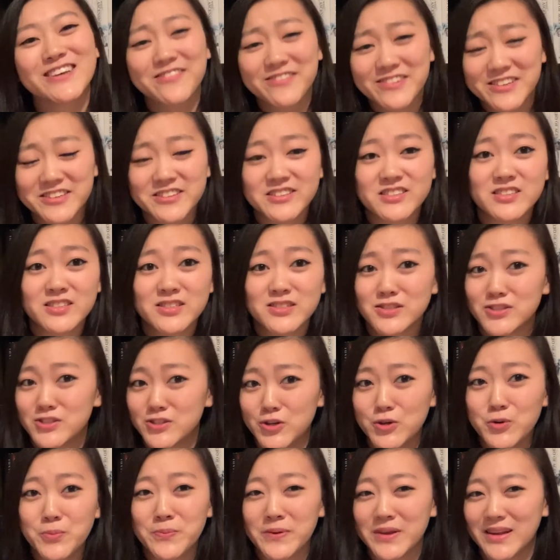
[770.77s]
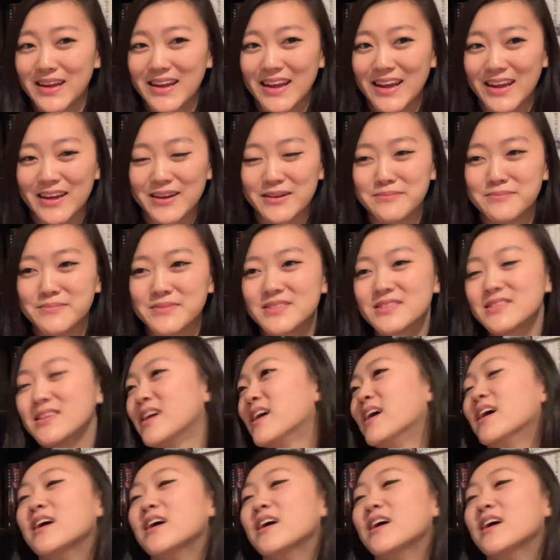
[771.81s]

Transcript: really stupid names.